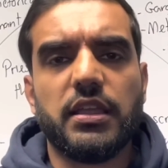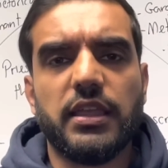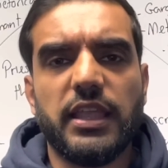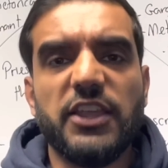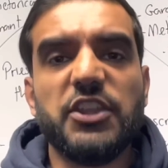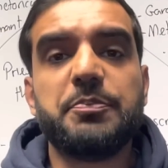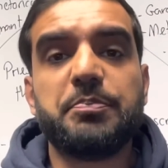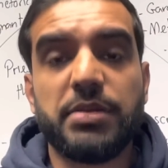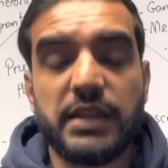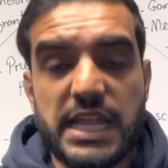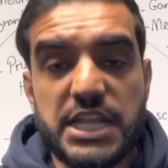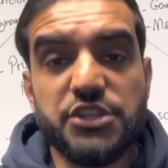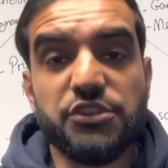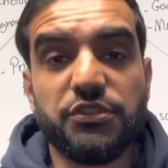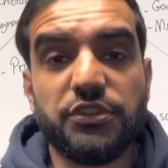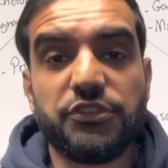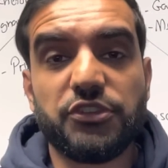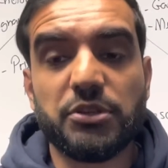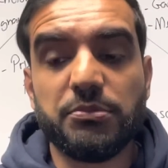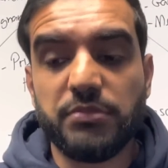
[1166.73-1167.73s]
It's
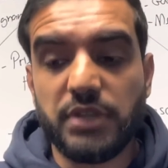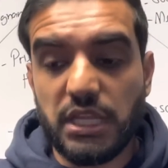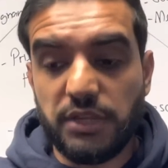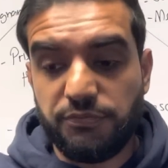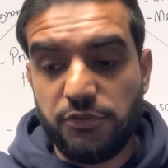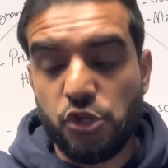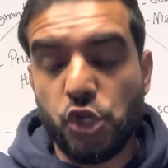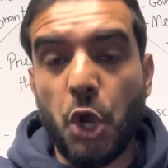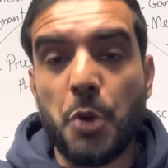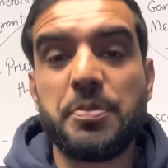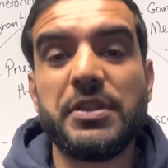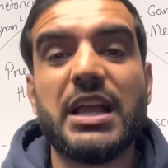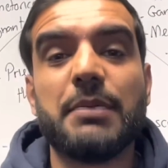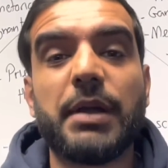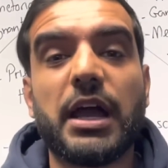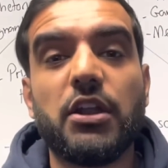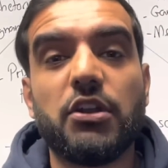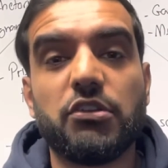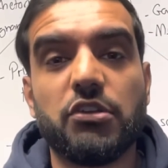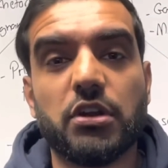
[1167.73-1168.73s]
plagiarism if you copy that
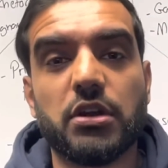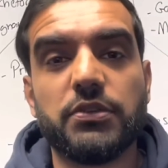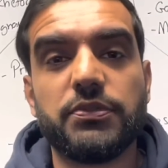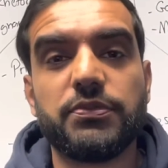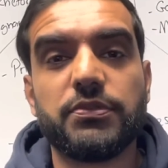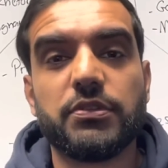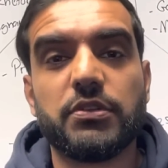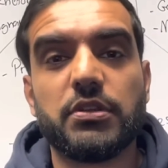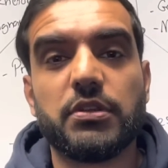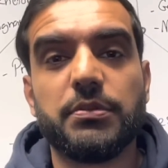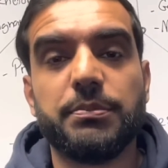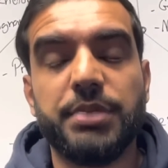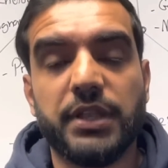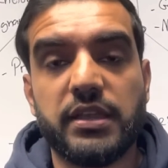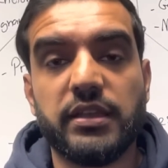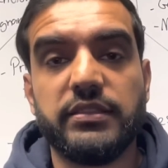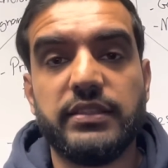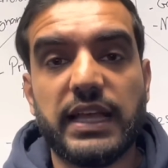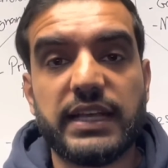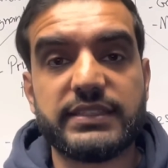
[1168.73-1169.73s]
paragraph,
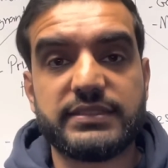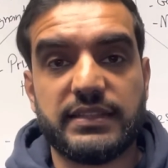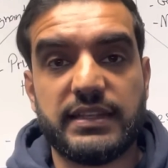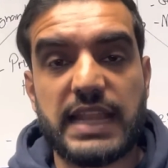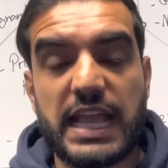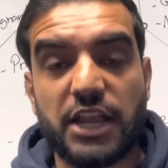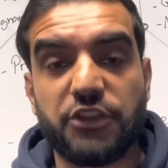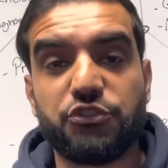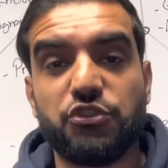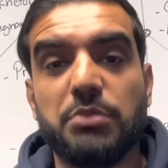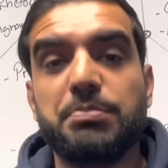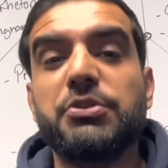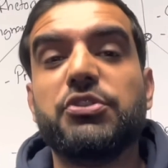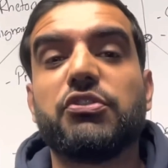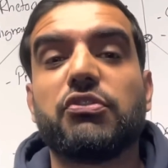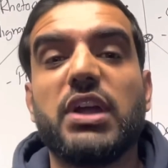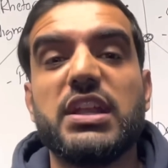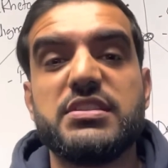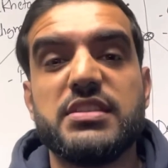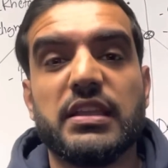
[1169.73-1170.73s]
because that's an actual piece of
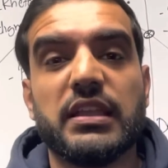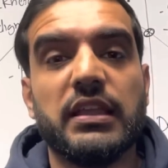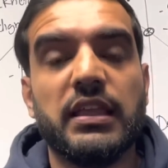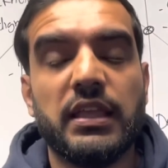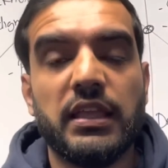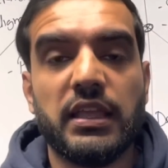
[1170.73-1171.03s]
writing.